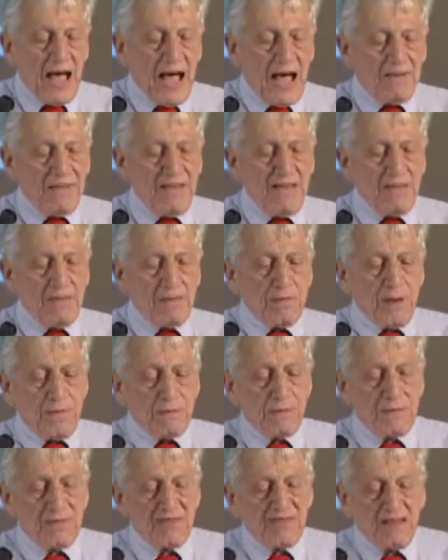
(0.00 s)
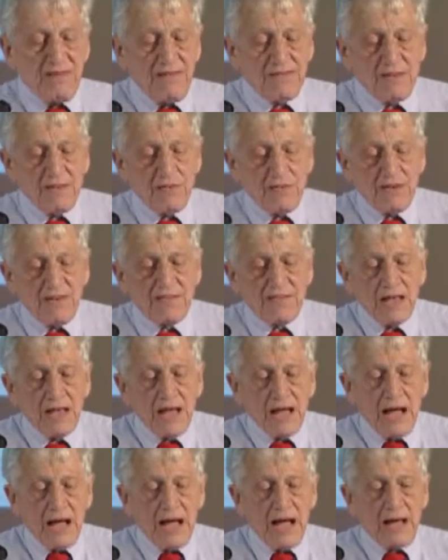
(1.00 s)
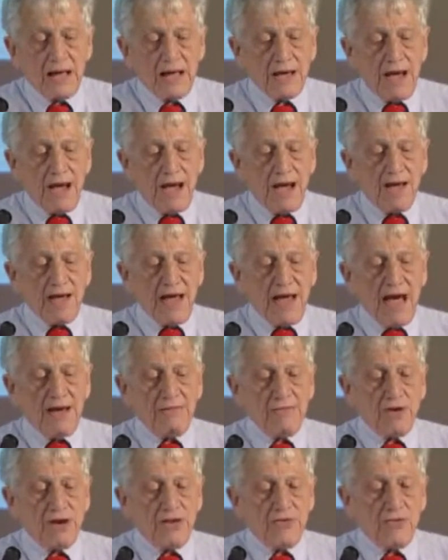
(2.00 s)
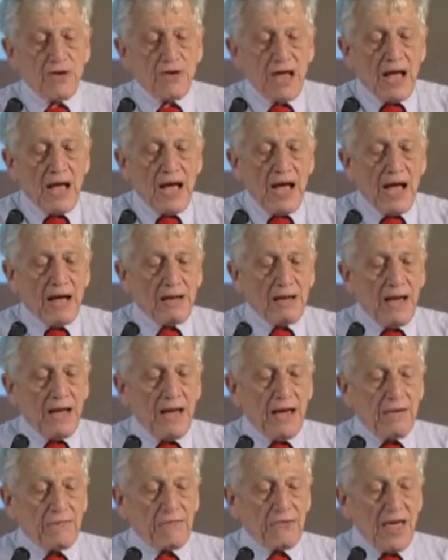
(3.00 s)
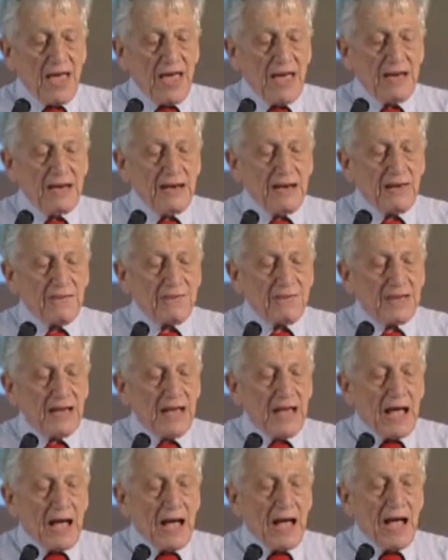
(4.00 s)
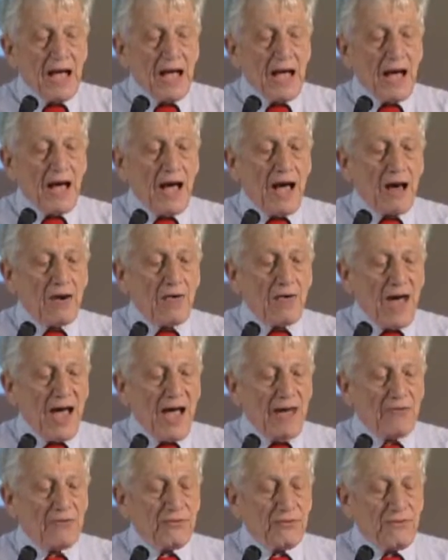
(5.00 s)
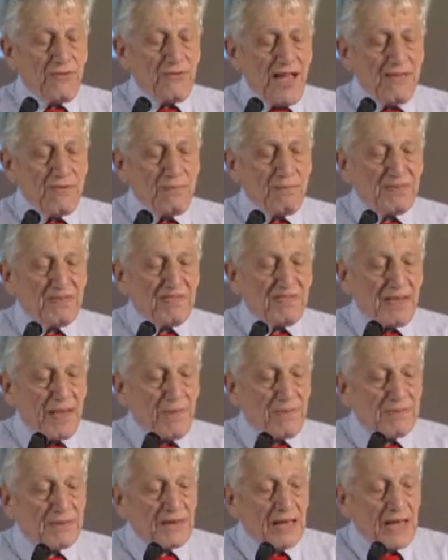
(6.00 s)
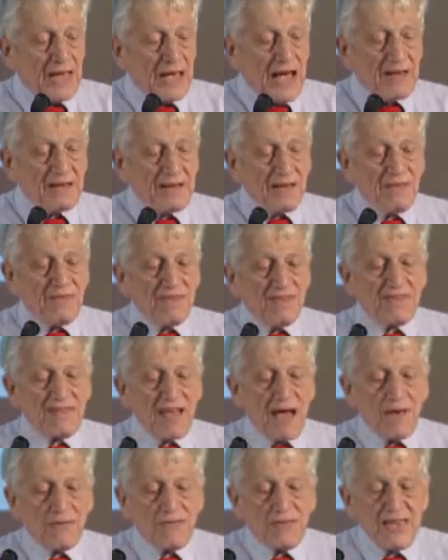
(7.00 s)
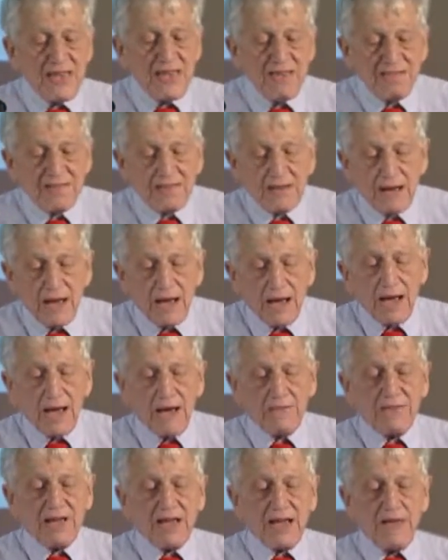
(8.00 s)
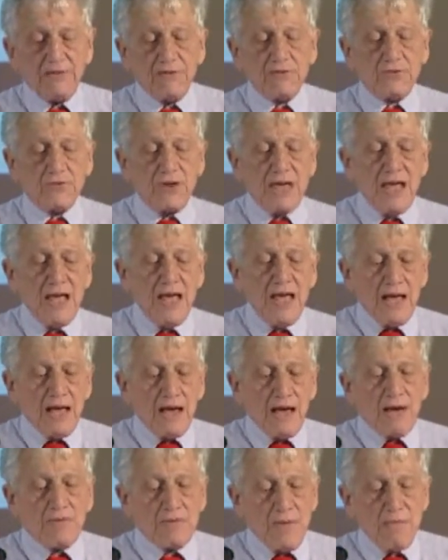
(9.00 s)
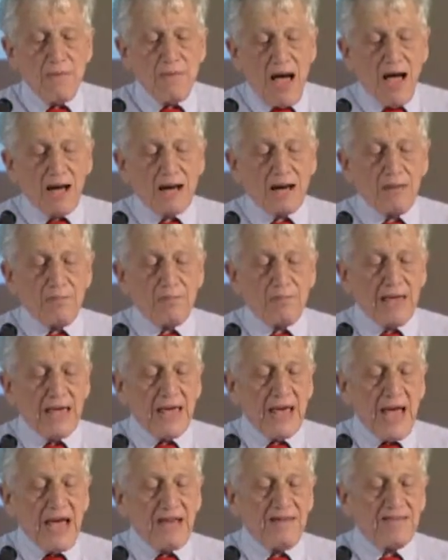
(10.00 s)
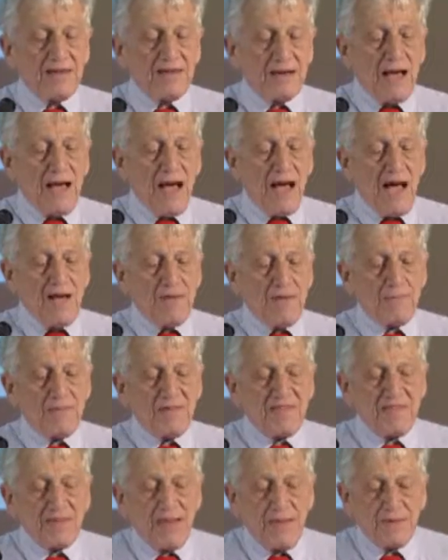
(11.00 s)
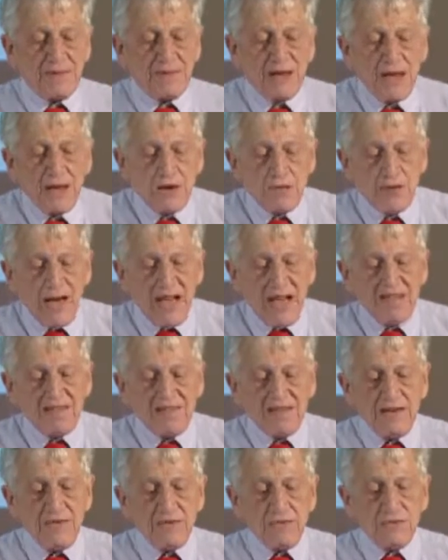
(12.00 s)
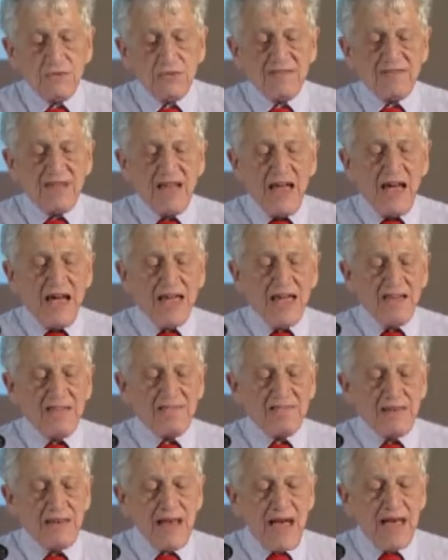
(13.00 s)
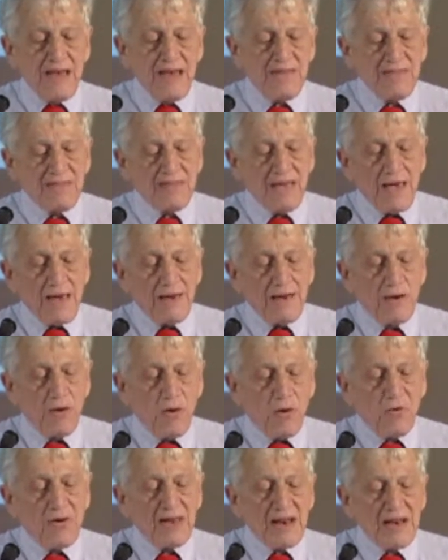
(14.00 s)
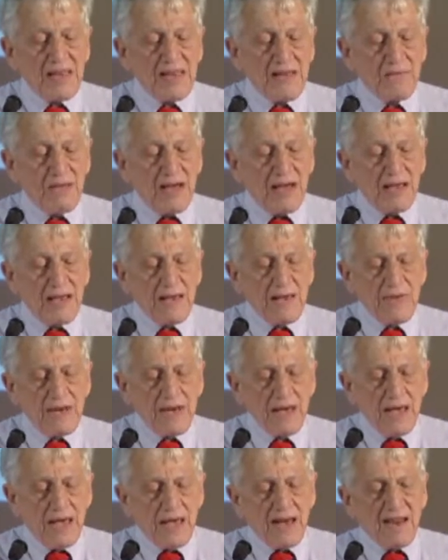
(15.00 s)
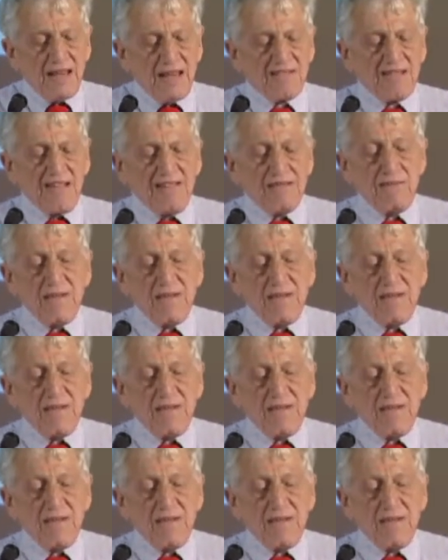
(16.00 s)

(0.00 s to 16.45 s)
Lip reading: These percentages average for England around 5%, and in the southeast of the country, remarkably 8.5%, rising to as high as 9, 10, or even in excess of